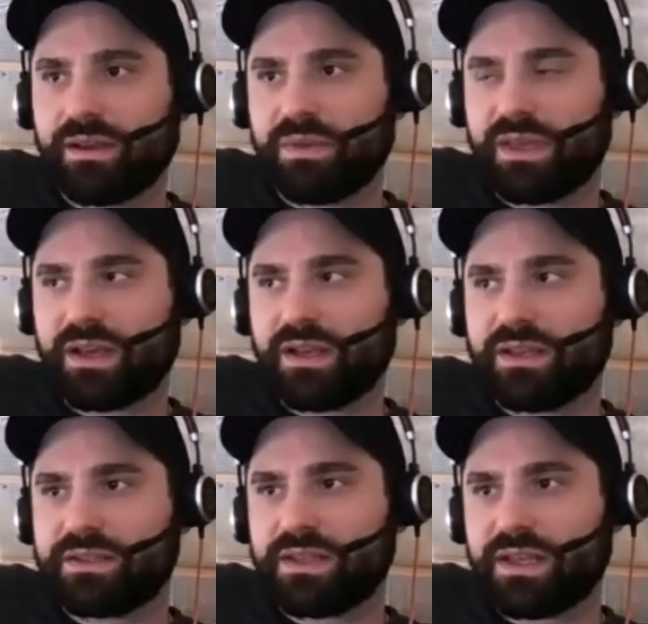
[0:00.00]

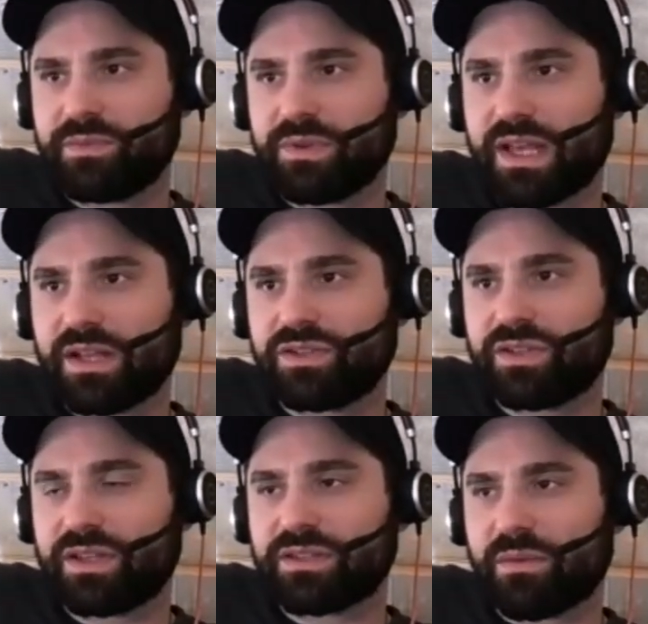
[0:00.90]
because it's
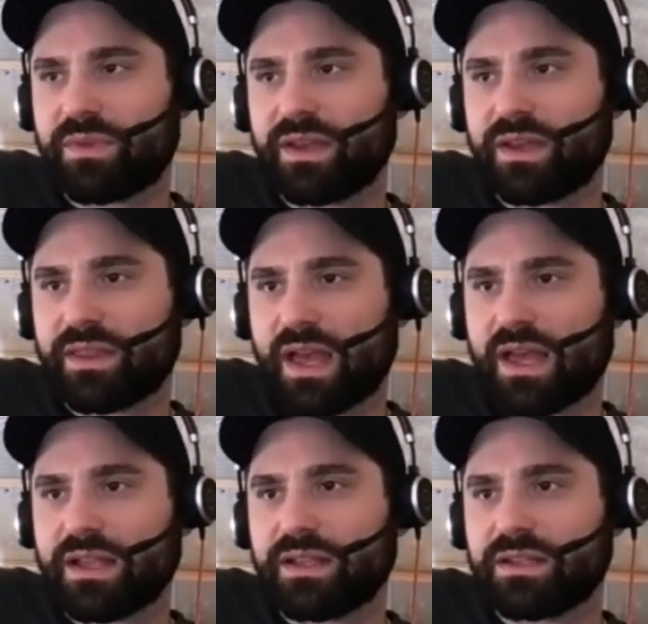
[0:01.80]
potentially something
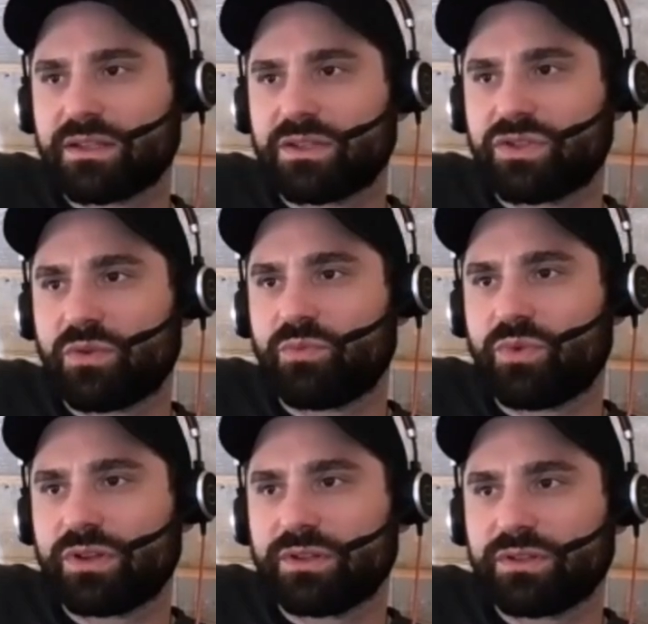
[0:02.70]
that
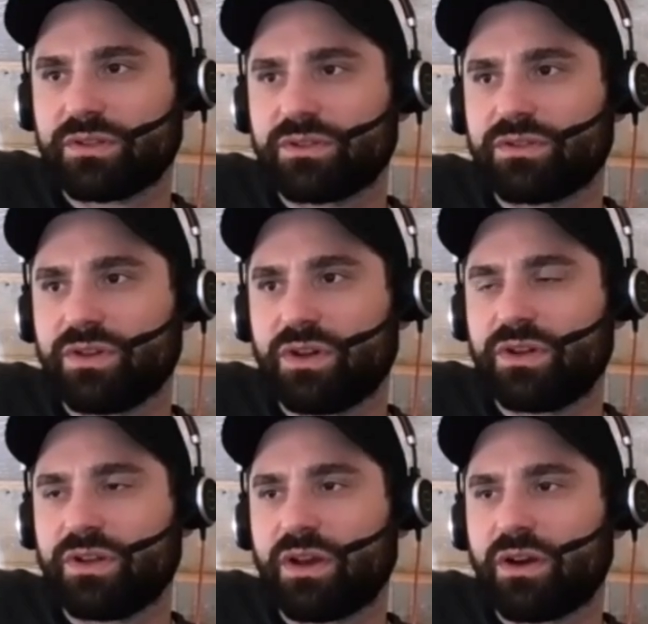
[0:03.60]
someone
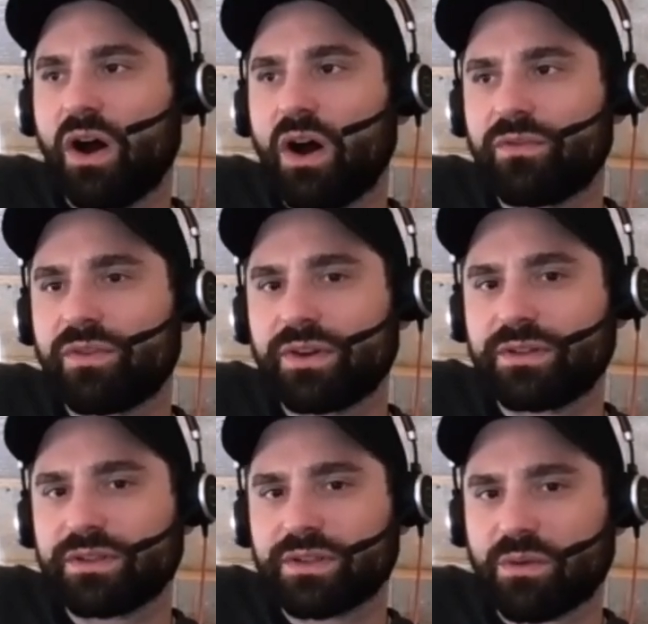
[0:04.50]
could offer
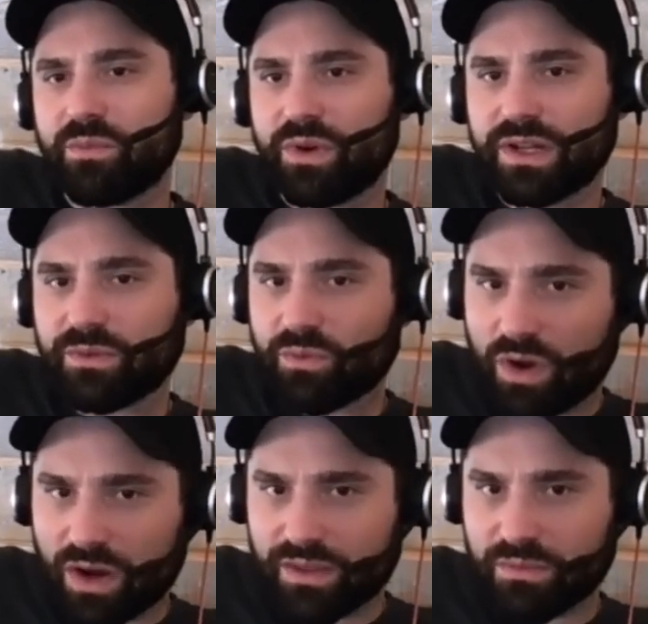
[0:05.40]
to someone and
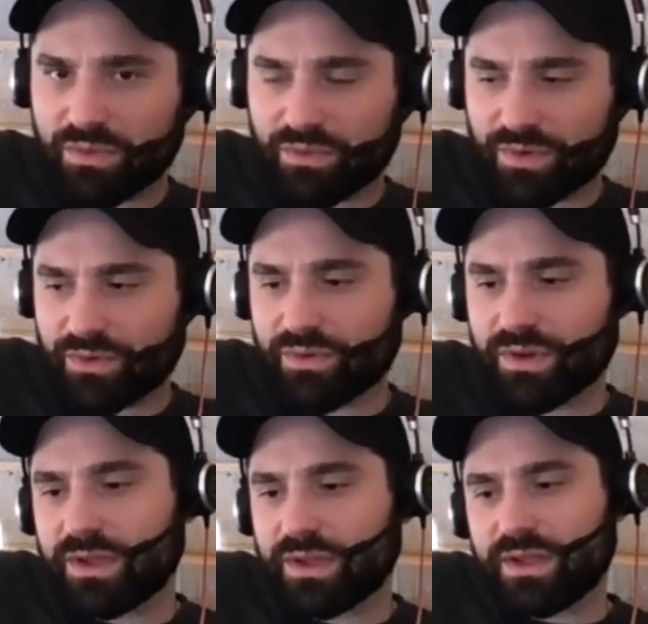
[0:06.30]
walk them through
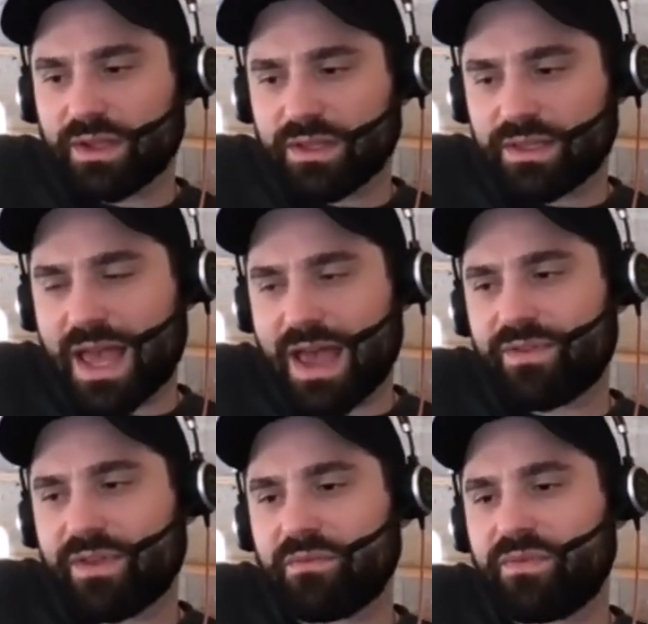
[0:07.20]
to
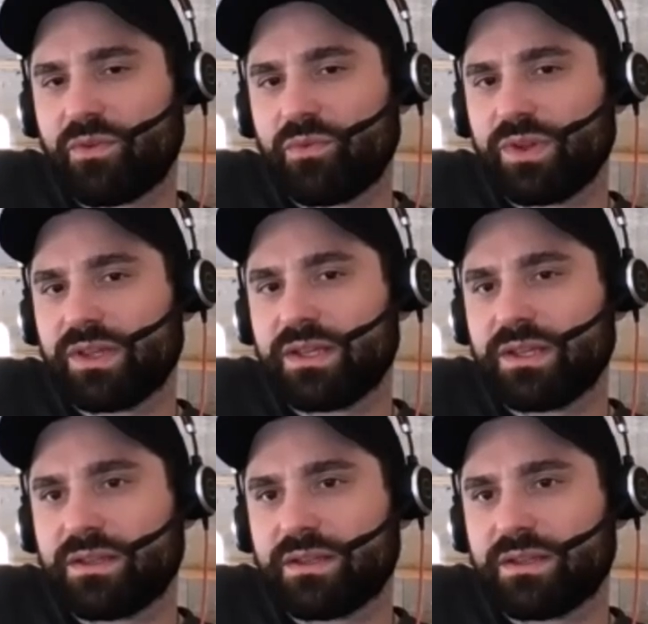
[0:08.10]
have them feel really